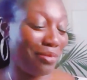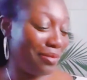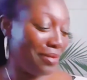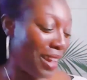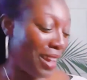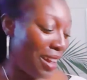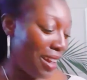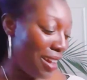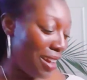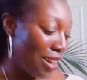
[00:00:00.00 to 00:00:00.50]

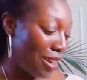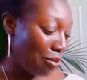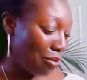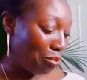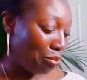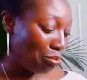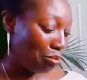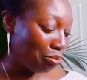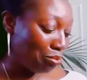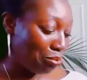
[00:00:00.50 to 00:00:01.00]
uh,
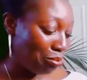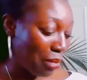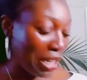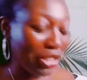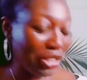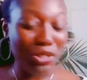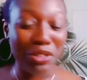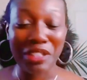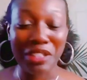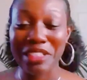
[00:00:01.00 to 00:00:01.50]
make
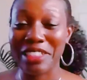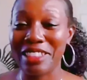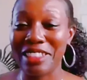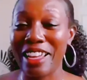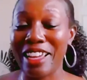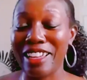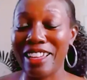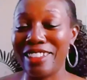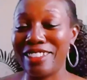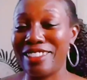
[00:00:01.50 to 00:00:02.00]
sure it's
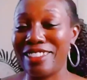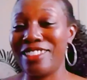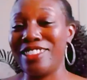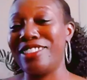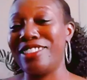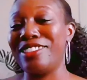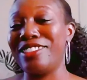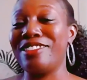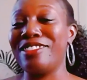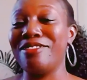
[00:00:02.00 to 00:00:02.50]
like,
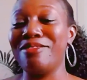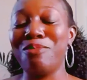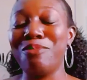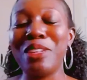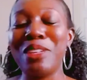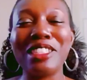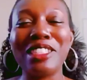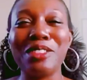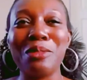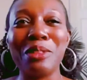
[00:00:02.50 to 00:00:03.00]

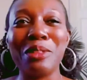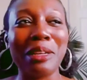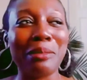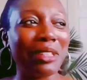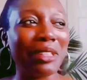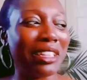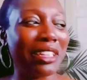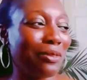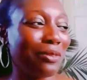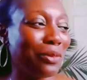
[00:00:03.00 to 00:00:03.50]
what's the word I'm
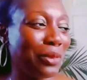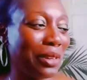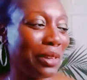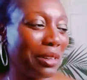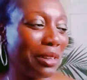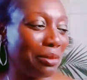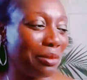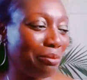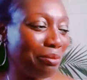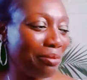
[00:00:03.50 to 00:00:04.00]
looking
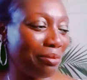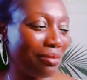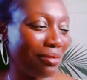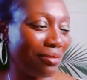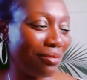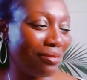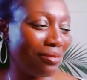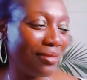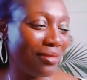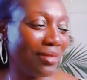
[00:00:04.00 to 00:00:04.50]
for?
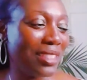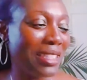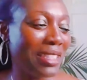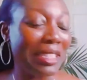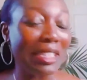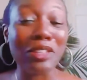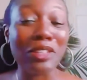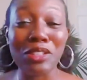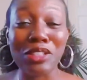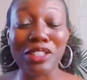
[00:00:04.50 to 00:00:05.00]

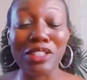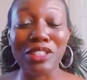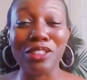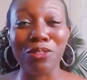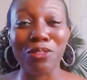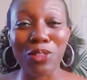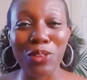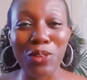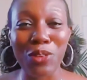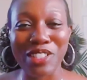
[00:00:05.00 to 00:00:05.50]
sealed to the
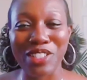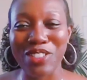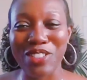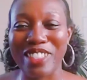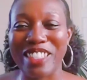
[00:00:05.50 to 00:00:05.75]
floor so it